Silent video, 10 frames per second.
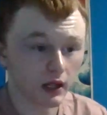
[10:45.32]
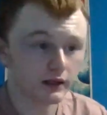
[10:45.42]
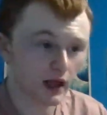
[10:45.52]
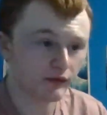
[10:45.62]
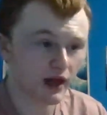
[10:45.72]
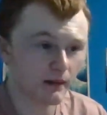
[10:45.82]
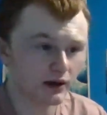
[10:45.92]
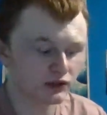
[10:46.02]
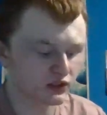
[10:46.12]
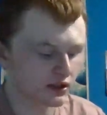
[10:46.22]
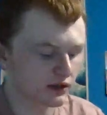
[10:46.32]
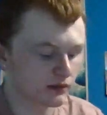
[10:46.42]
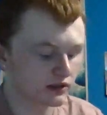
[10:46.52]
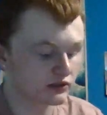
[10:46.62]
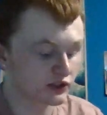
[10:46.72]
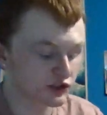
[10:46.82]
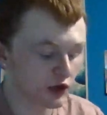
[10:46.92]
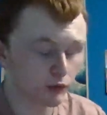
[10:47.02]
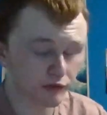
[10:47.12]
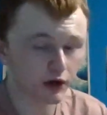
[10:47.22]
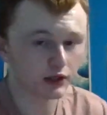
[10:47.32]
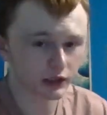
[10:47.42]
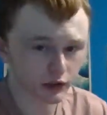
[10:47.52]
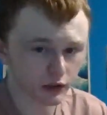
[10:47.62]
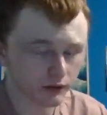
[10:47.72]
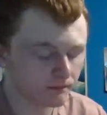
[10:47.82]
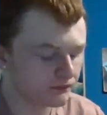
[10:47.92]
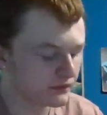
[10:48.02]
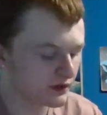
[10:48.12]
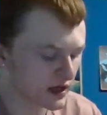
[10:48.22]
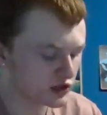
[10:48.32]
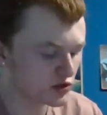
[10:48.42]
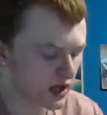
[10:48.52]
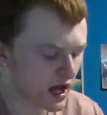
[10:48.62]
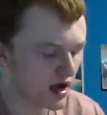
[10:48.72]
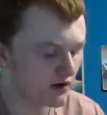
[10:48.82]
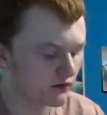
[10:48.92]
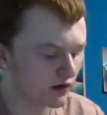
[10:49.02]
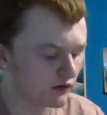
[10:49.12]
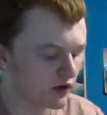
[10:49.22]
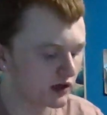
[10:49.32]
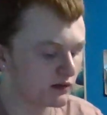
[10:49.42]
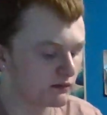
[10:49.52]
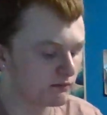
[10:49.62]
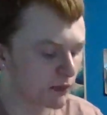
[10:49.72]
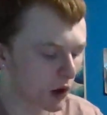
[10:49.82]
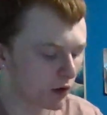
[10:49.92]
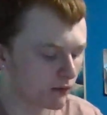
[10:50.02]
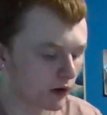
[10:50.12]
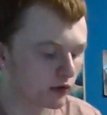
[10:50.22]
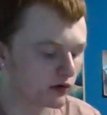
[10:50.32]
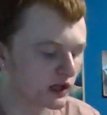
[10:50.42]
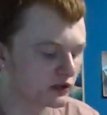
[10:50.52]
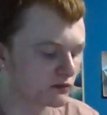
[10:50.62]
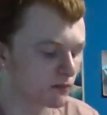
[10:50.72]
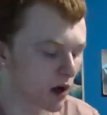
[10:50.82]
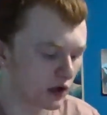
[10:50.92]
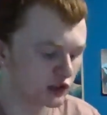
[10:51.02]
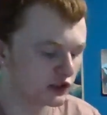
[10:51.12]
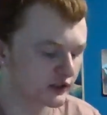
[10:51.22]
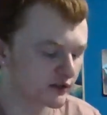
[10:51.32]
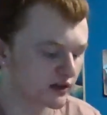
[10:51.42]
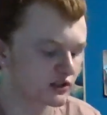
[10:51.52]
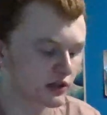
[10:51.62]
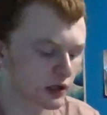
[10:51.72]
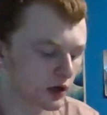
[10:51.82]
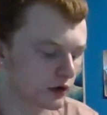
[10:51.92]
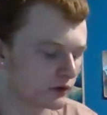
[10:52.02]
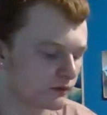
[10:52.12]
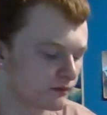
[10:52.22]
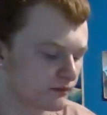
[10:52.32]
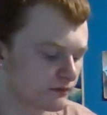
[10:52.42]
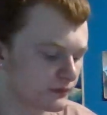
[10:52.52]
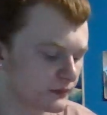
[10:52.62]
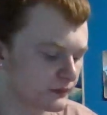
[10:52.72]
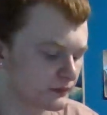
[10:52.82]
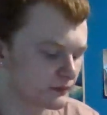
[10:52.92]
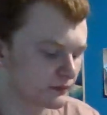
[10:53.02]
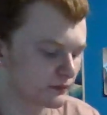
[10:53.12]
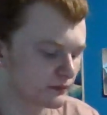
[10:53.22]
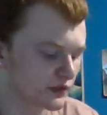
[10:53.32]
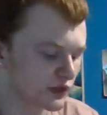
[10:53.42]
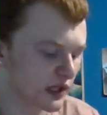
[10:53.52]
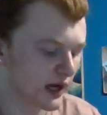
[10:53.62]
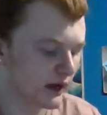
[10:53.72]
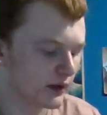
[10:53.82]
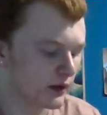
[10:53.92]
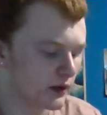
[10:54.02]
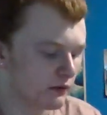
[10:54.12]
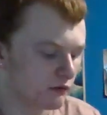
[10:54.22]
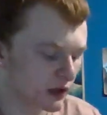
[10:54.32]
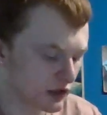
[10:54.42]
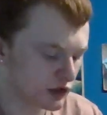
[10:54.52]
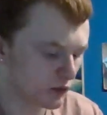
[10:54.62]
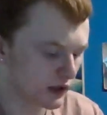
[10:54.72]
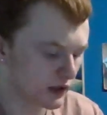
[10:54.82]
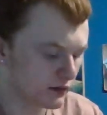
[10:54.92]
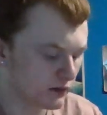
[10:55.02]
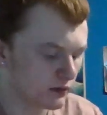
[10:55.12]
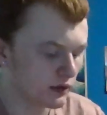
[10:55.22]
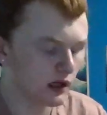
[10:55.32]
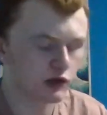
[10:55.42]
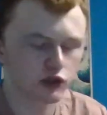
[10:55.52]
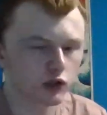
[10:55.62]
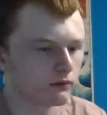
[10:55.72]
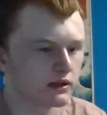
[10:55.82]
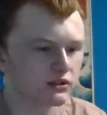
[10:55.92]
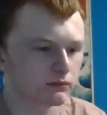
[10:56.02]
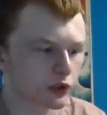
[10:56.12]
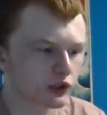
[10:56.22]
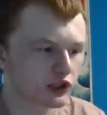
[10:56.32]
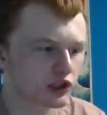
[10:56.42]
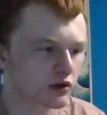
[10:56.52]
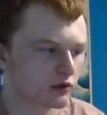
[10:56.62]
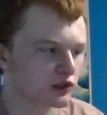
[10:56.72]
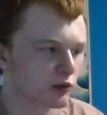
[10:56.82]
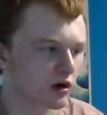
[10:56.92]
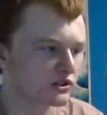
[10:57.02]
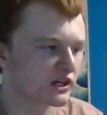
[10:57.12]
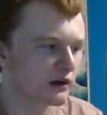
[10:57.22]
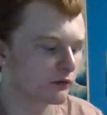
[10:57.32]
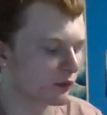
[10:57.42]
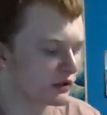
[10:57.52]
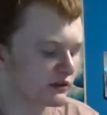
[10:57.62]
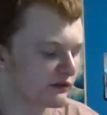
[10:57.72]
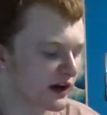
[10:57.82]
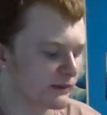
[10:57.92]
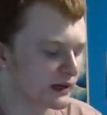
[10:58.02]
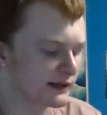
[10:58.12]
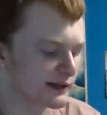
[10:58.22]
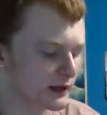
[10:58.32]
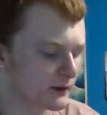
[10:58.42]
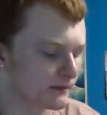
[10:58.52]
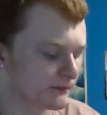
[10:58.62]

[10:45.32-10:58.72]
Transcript: Now that match is on there because it's so fucking good. They should have a fucking barn burner that demolishes the rest of the card. So yeah, Rhea should win. It shouldn't be some pussy shit where she walks out and wins in 5 minutes, though.